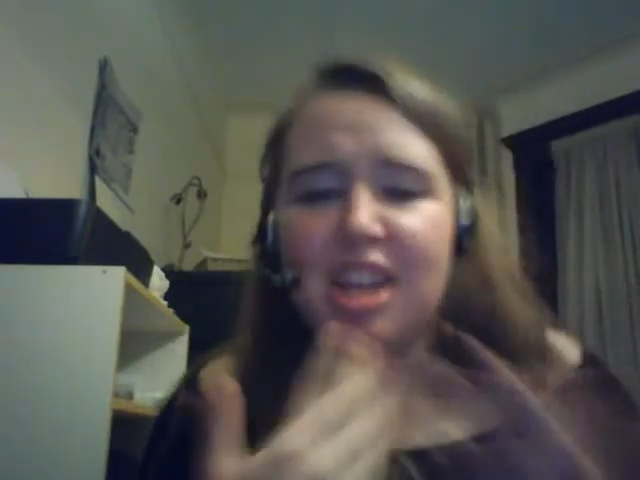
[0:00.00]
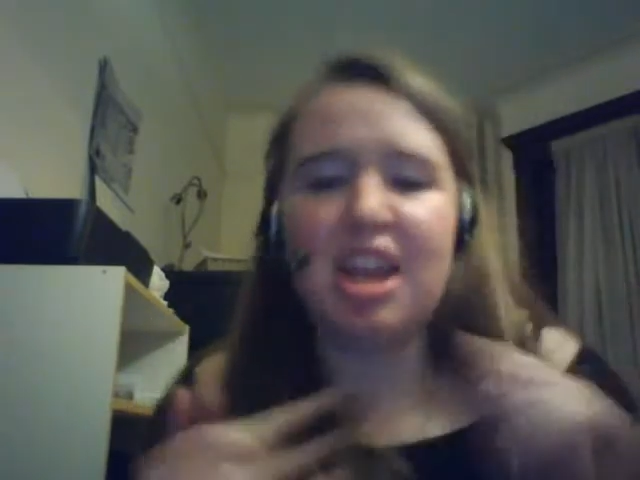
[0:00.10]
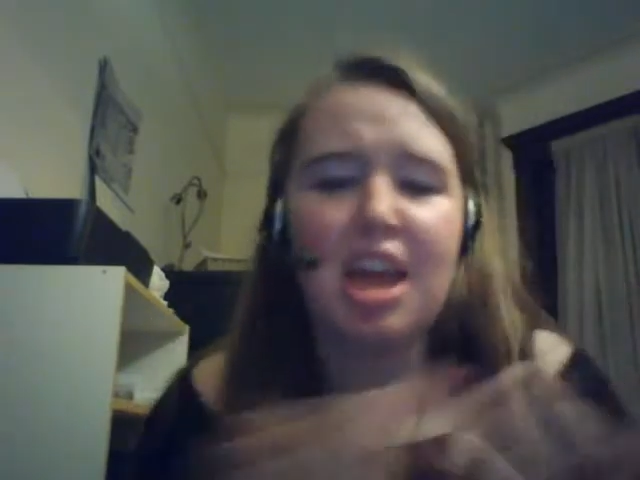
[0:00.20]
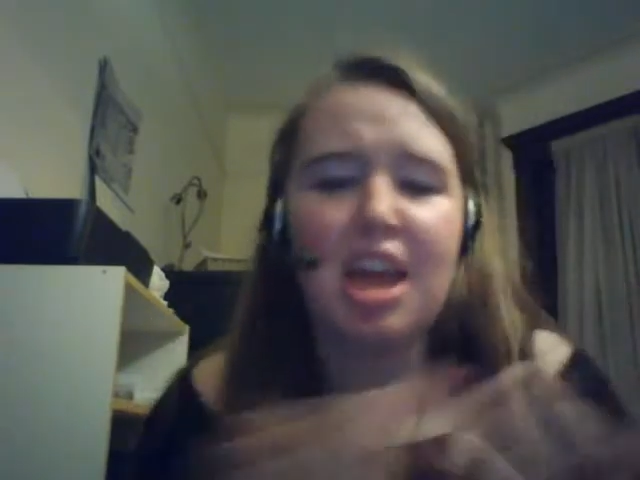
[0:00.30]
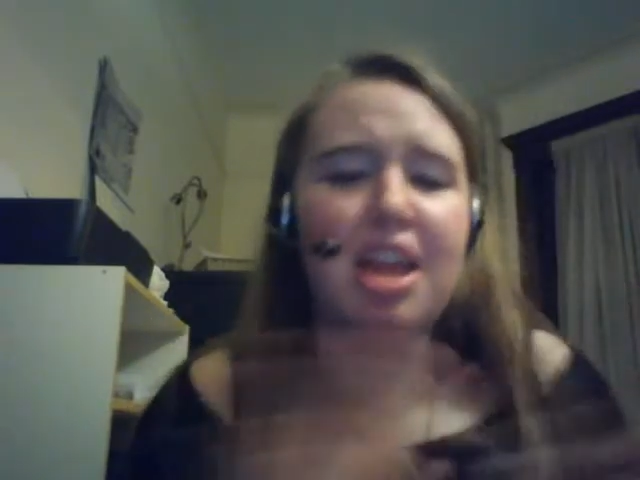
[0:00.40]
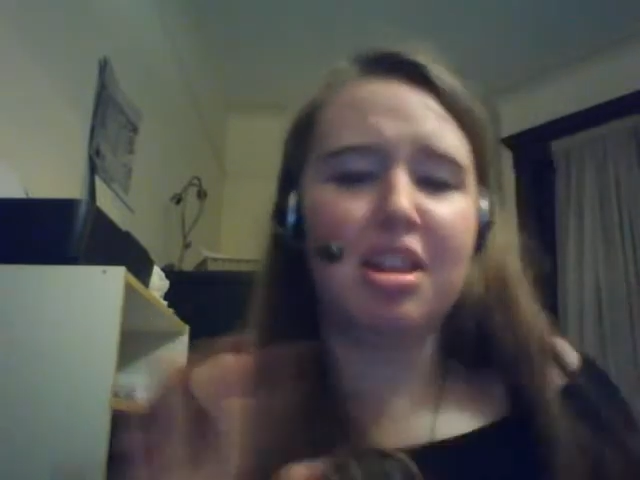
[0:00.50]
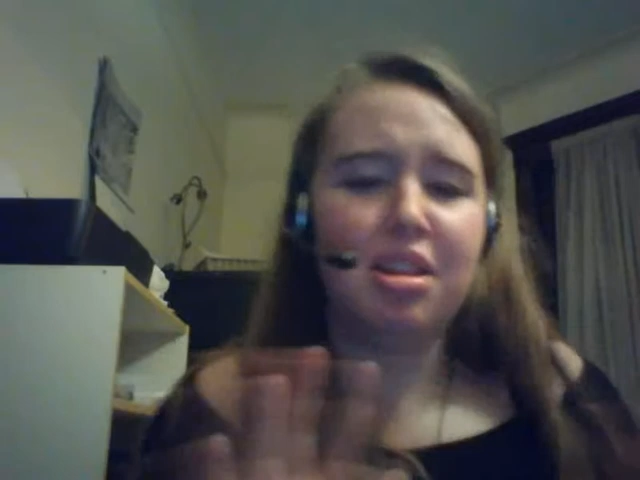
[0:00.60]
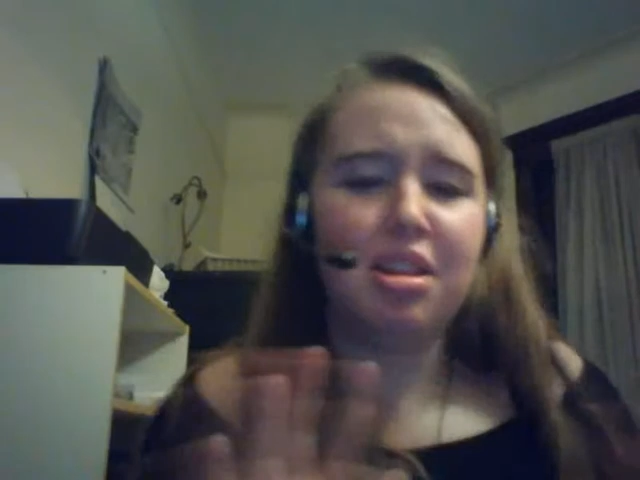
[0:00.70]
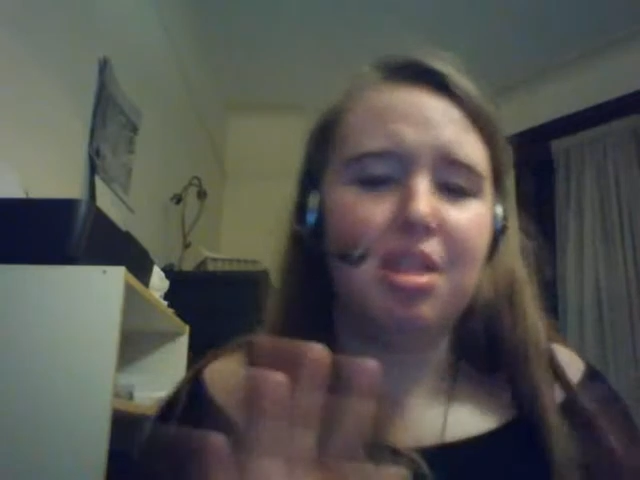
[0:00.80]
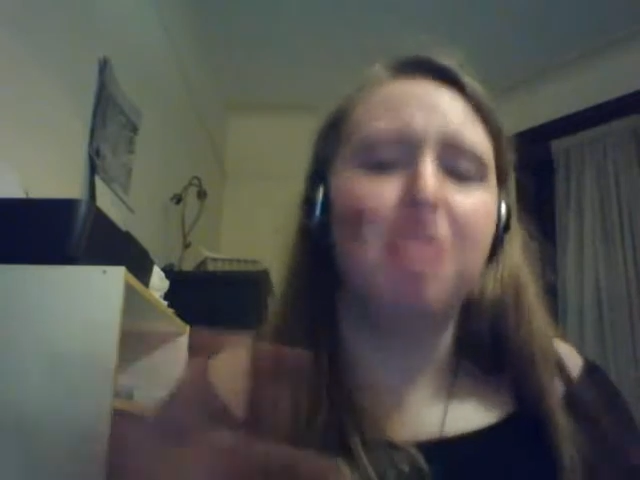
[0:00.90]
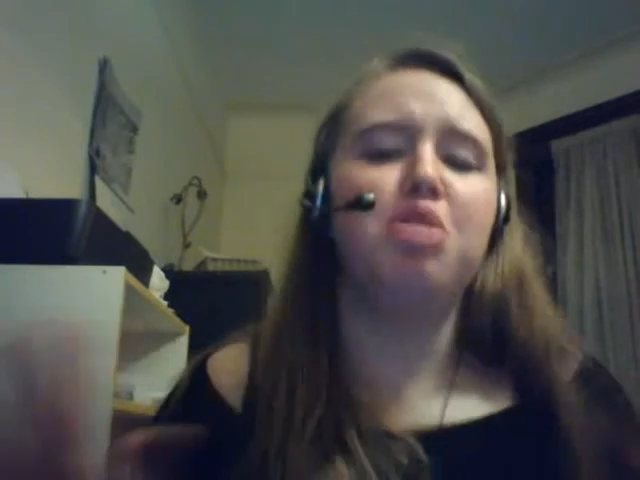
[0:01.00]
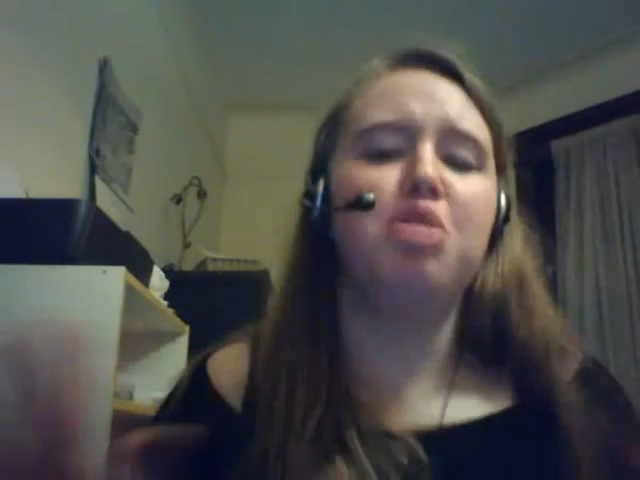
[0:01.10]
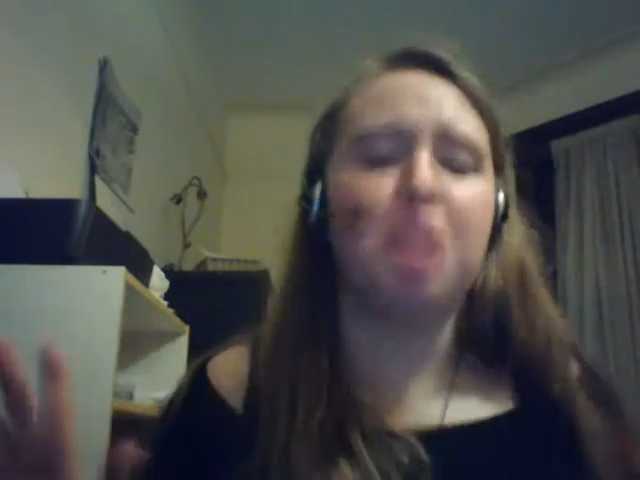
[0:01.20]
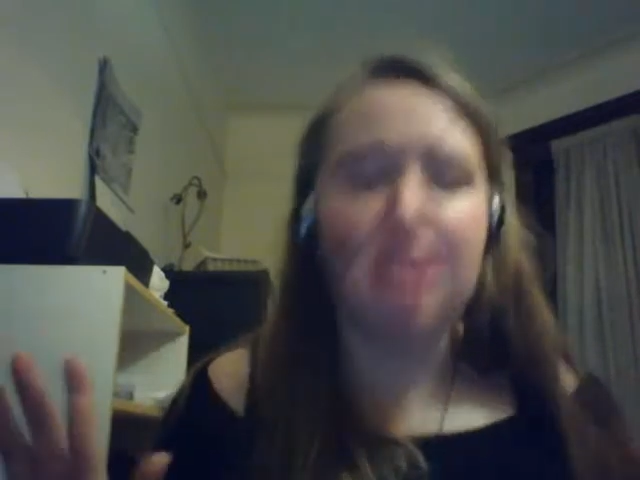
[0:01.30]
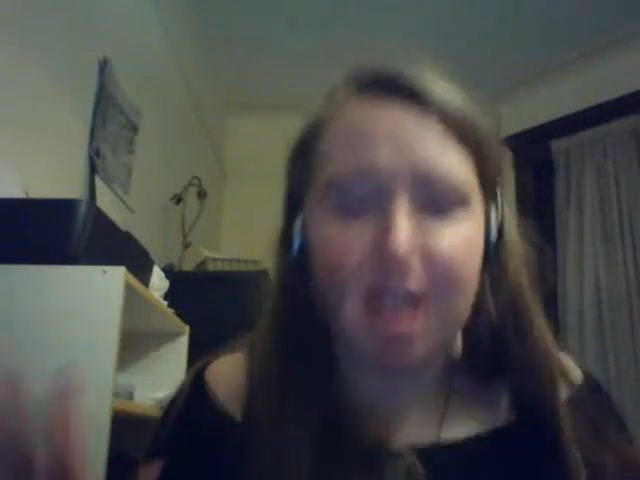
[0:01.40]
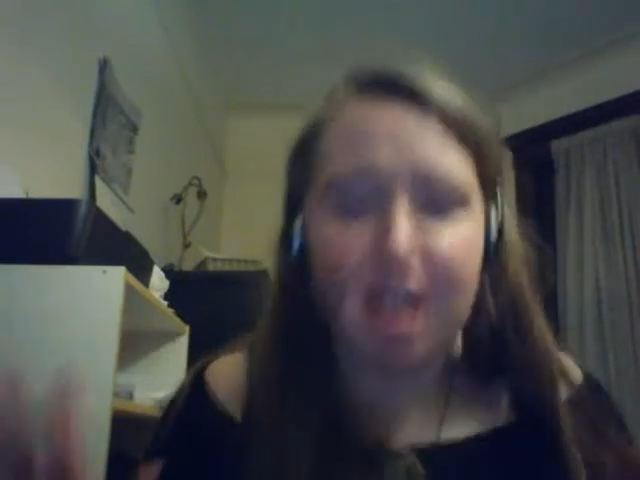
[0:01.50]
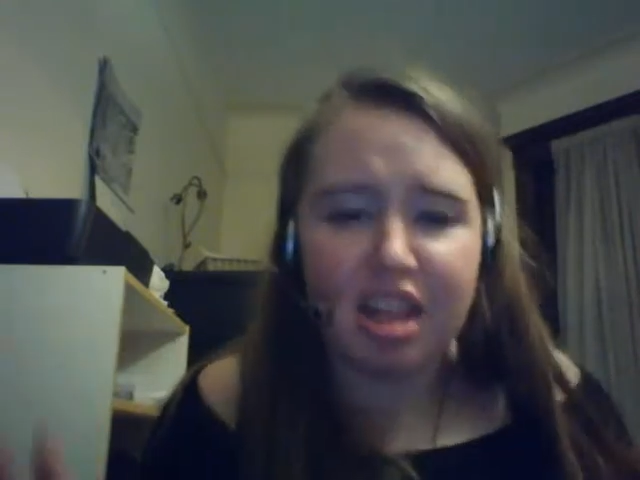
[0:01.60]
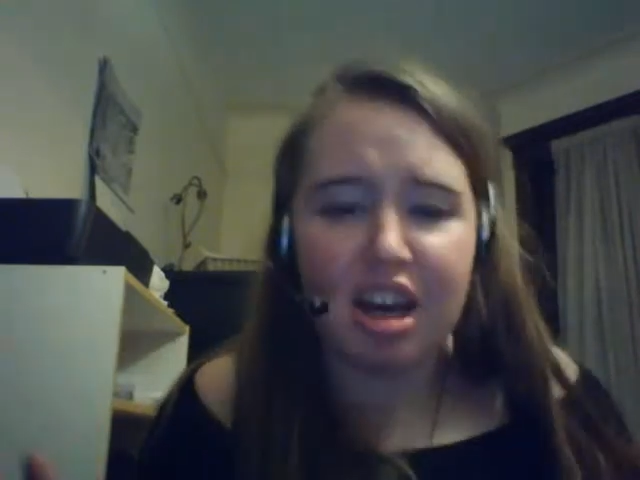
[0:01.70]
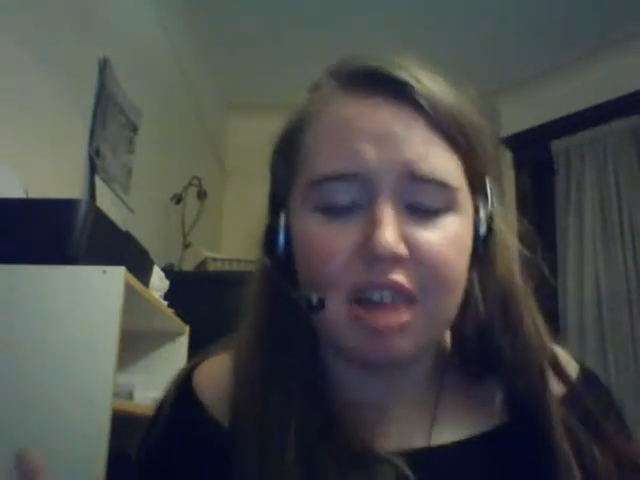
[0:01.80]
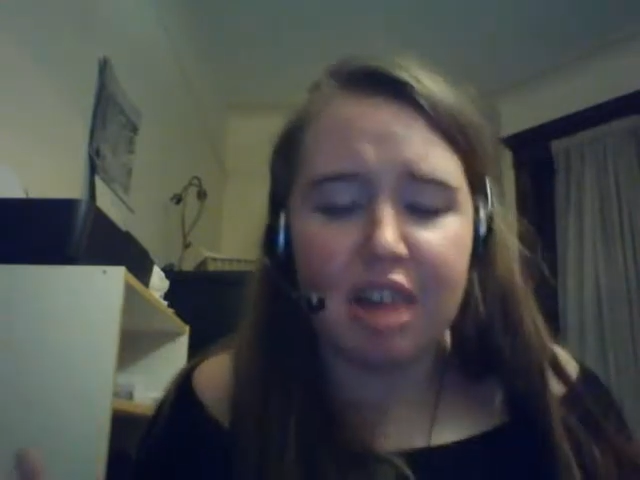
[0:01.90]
eat it. You get the idea.